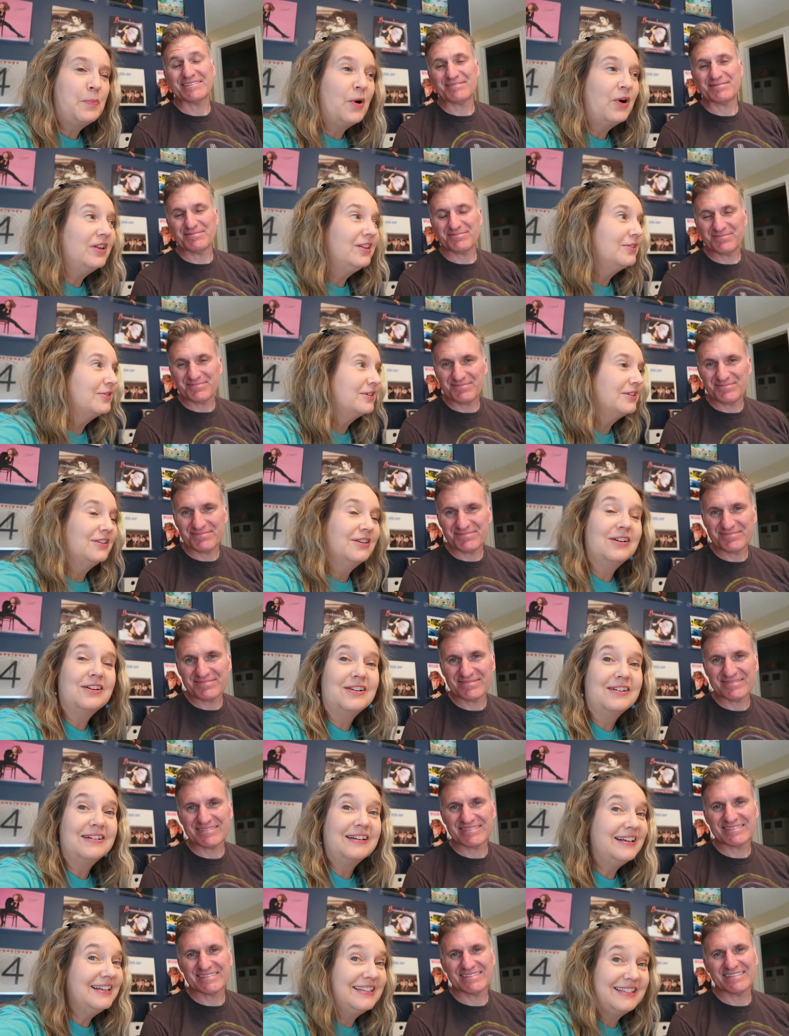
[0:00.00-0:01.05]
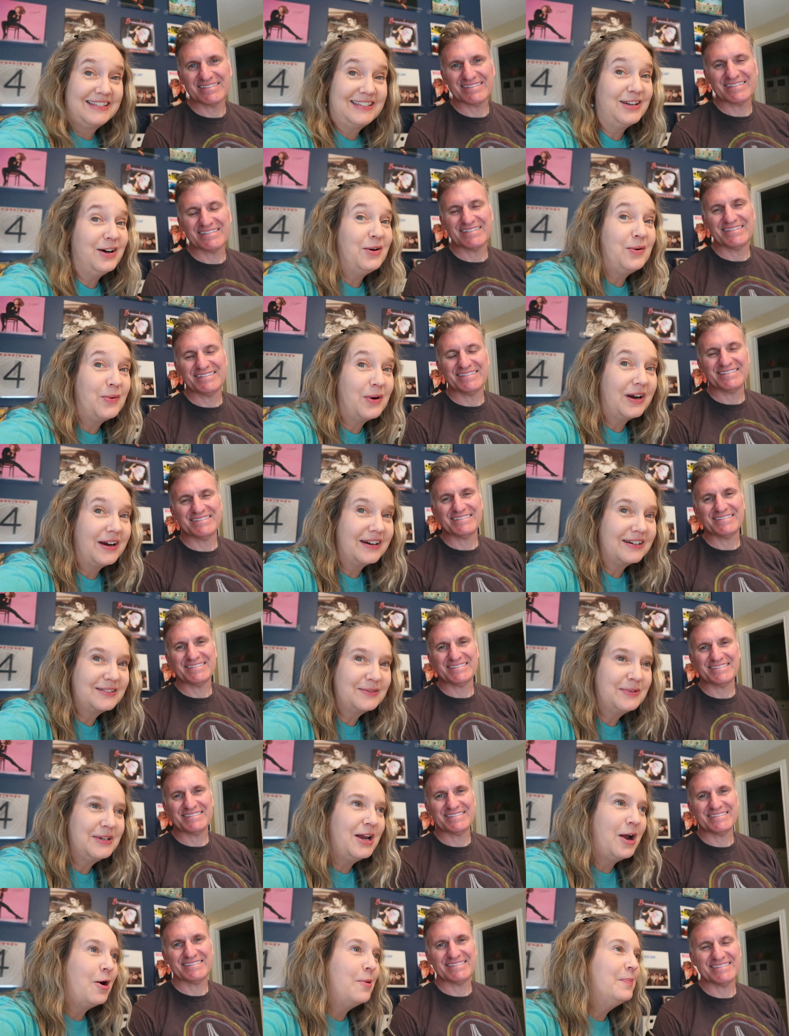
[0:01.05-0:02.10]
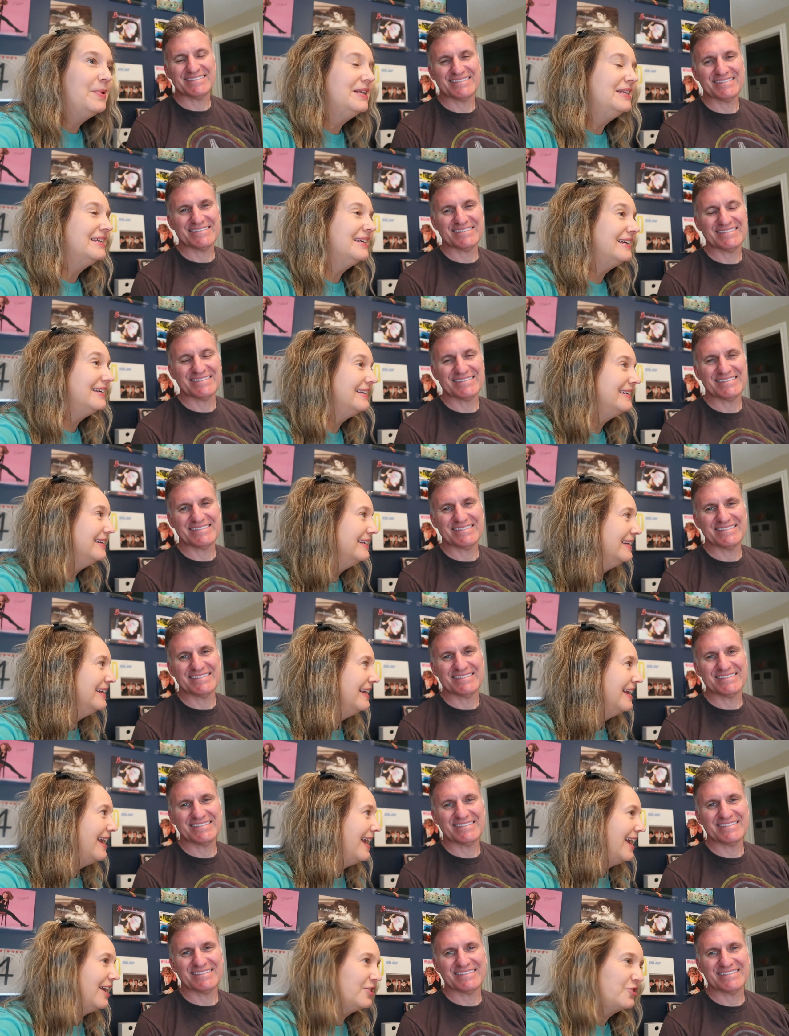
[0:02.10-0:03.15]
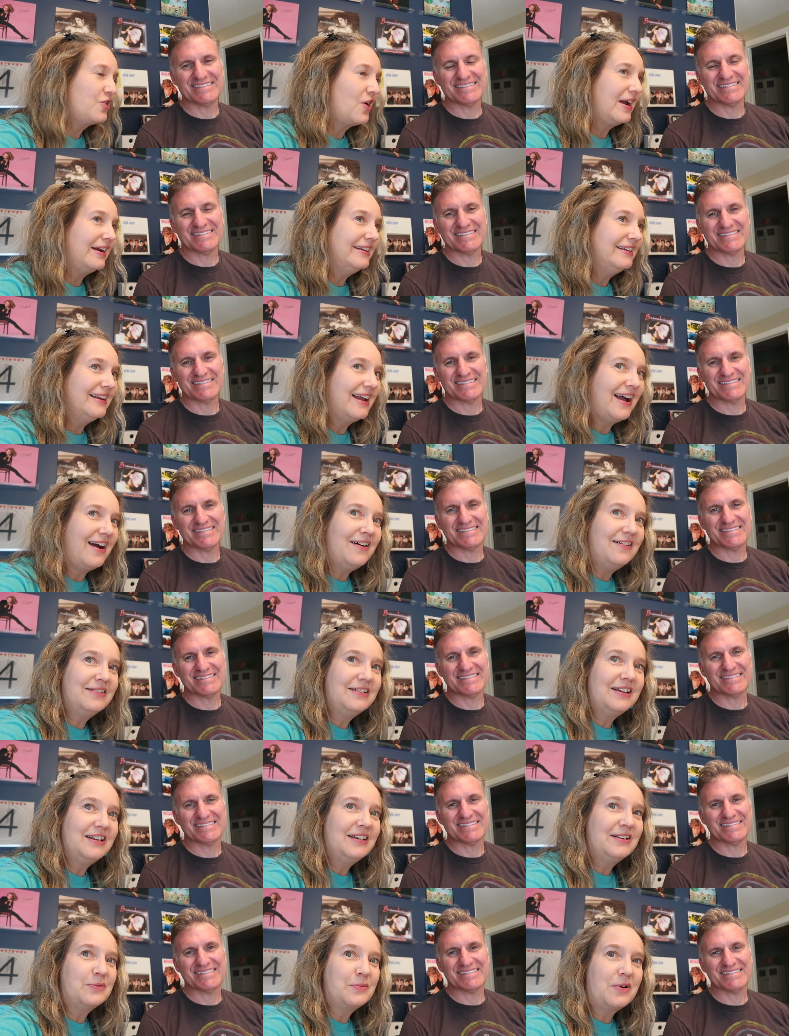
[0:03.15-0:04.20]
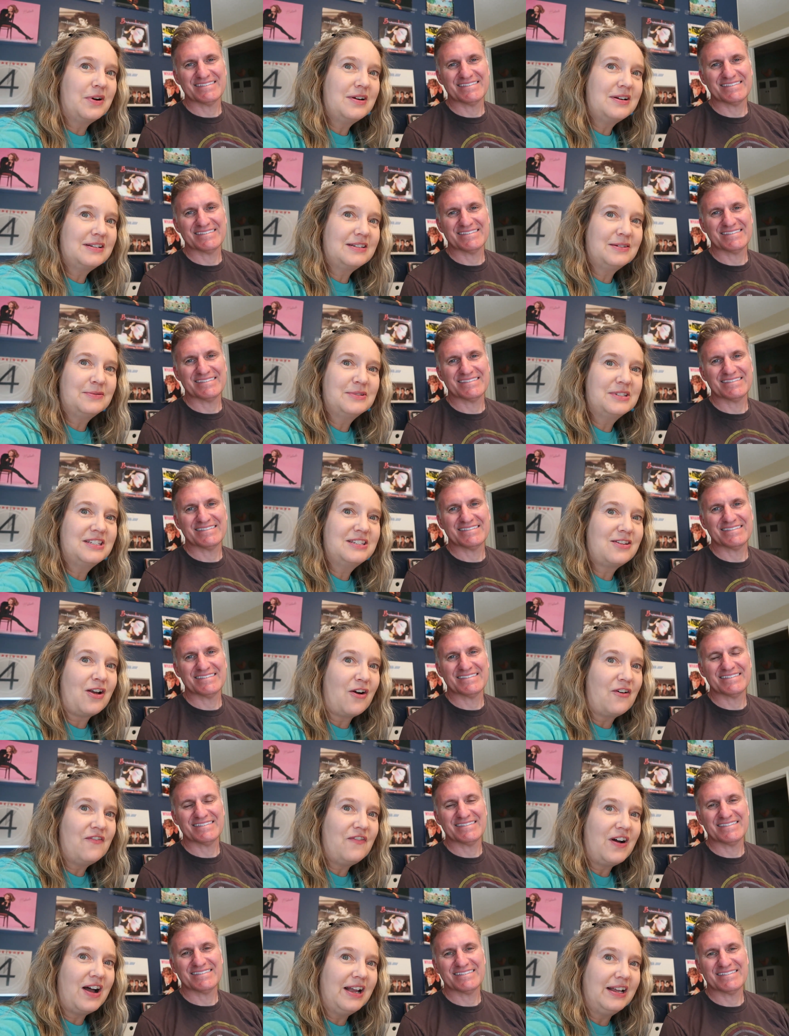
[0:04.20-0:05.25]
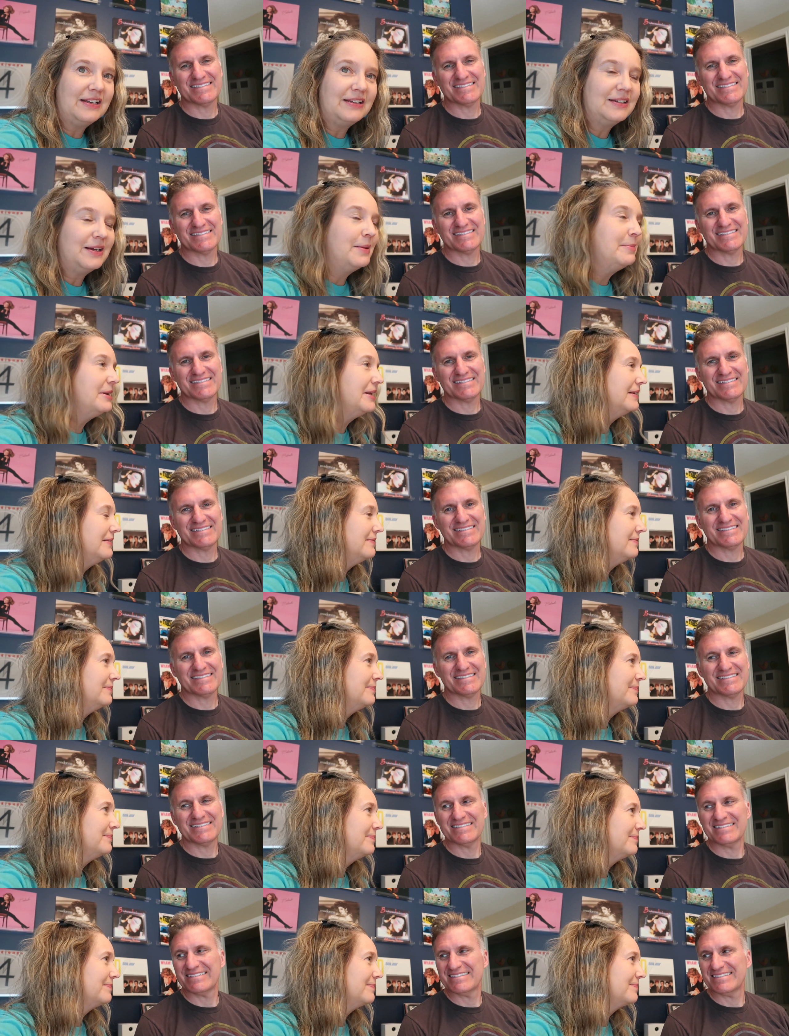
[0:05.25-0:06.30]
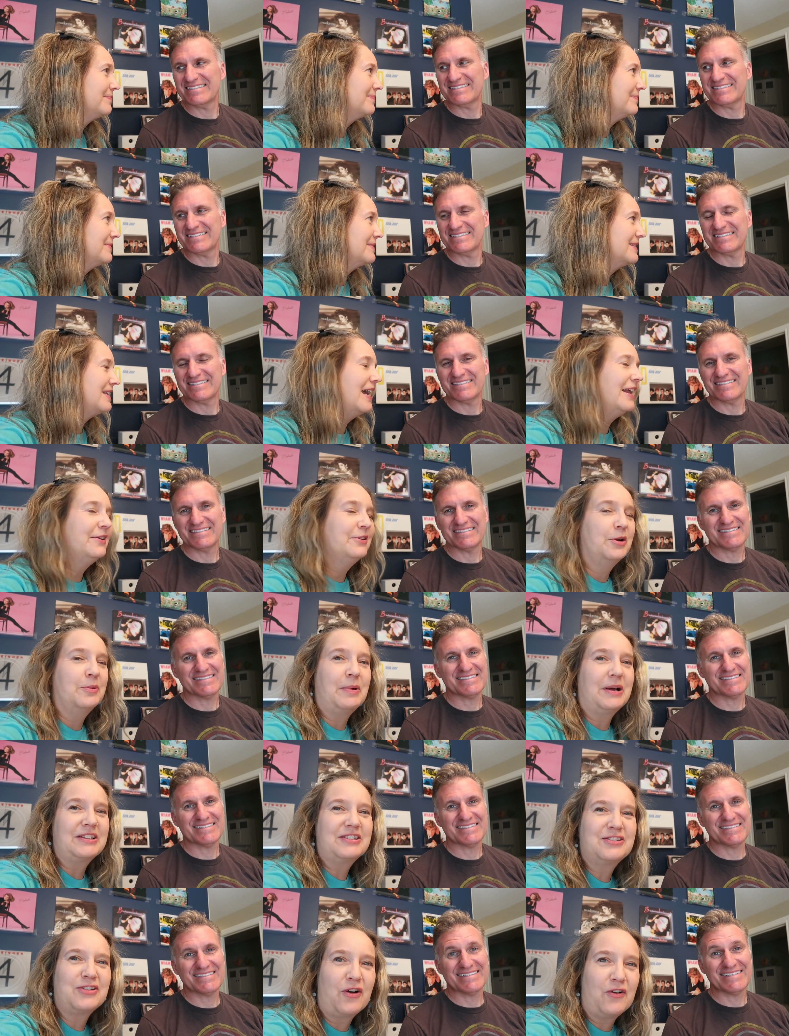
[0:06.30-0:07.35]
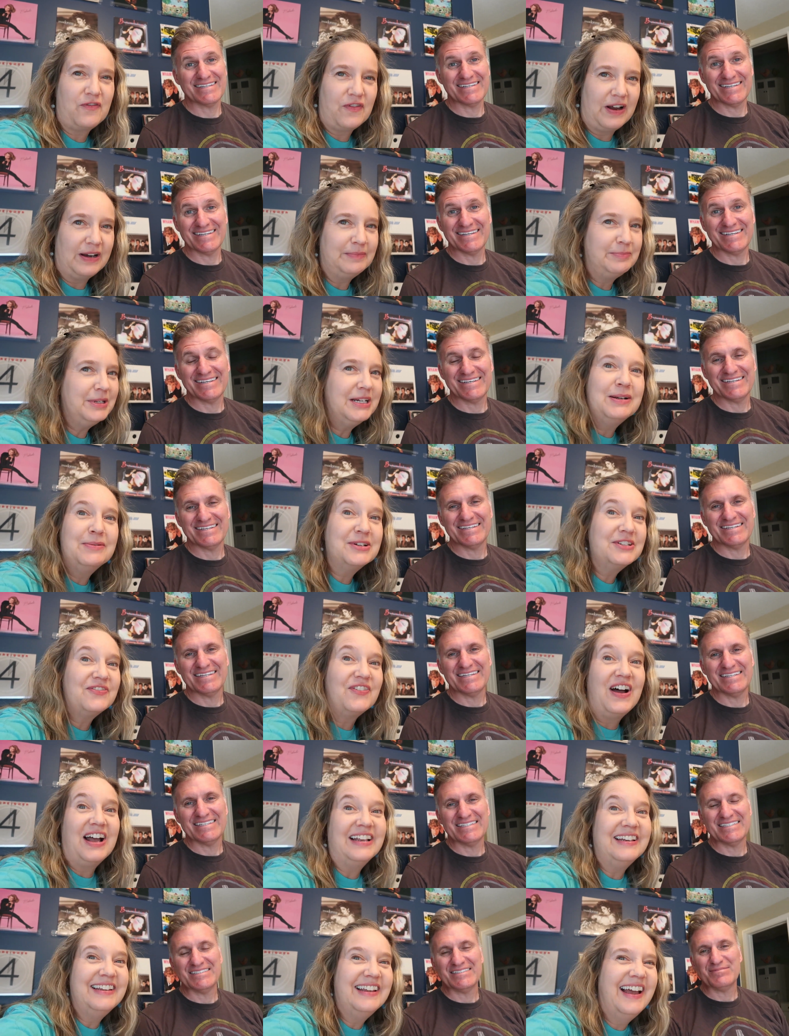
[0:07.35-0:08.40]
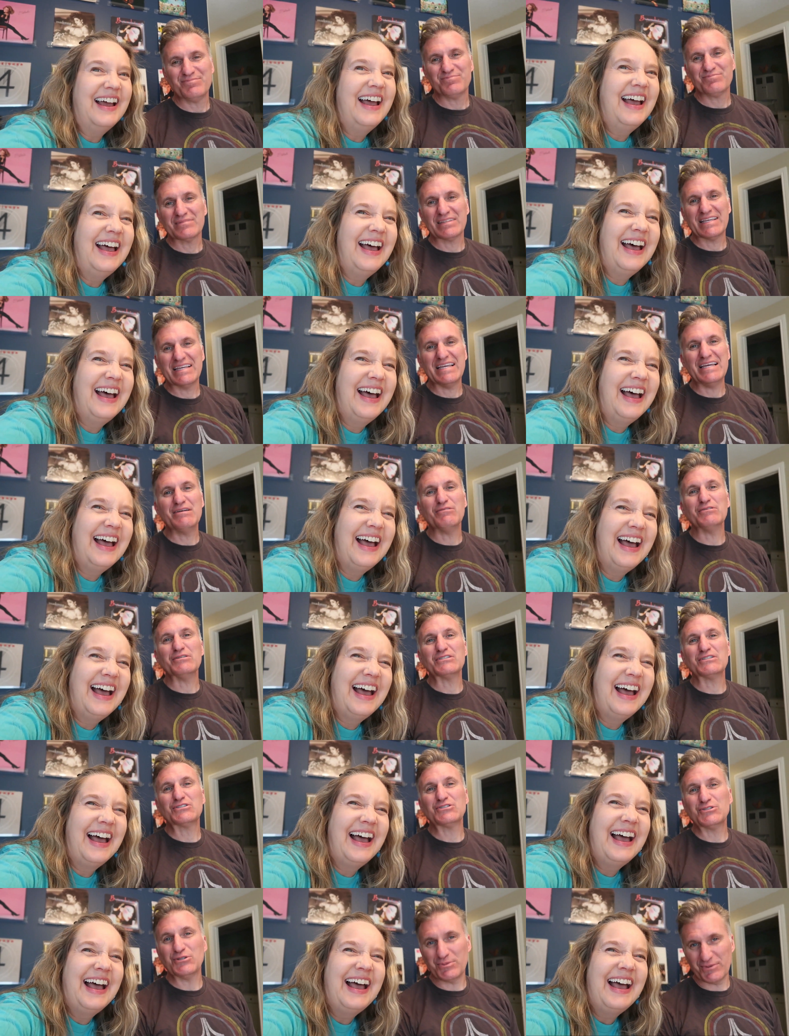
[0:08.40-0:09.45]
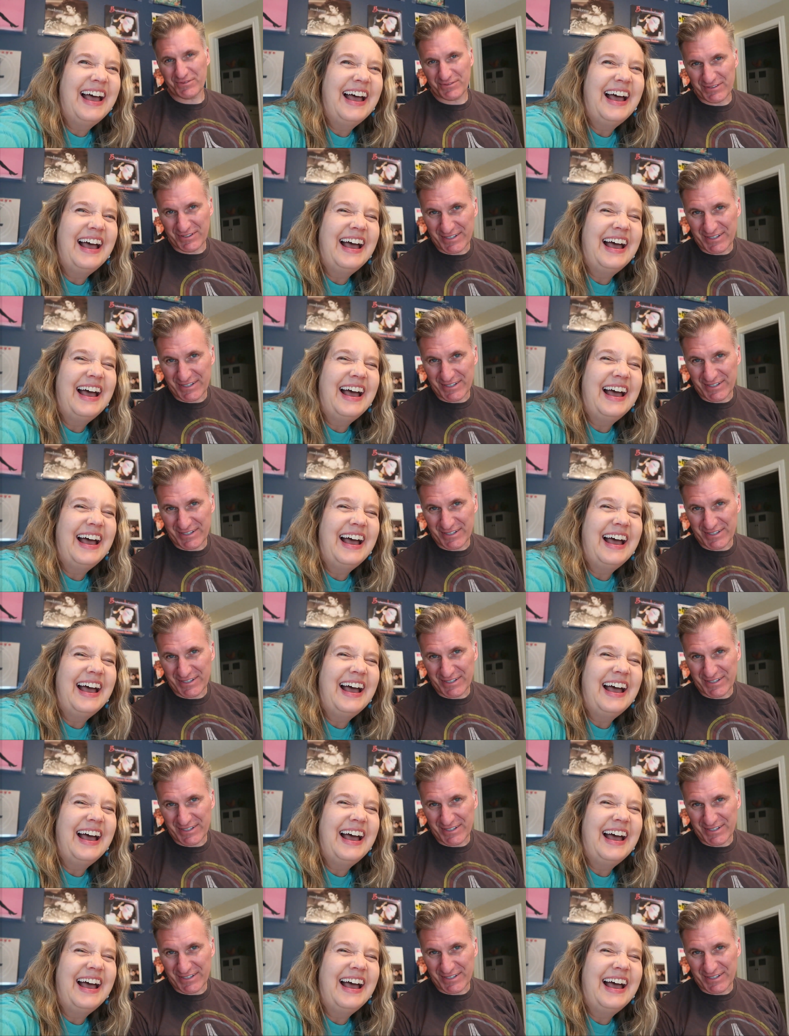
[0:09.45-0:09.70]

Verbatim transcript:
Speaker 1: Spoiler alert, it still works. We opened it and tried it out and it worked. It was so fun. I mean, I don't know about so fun, but it was fun.
Speaker 2: It was super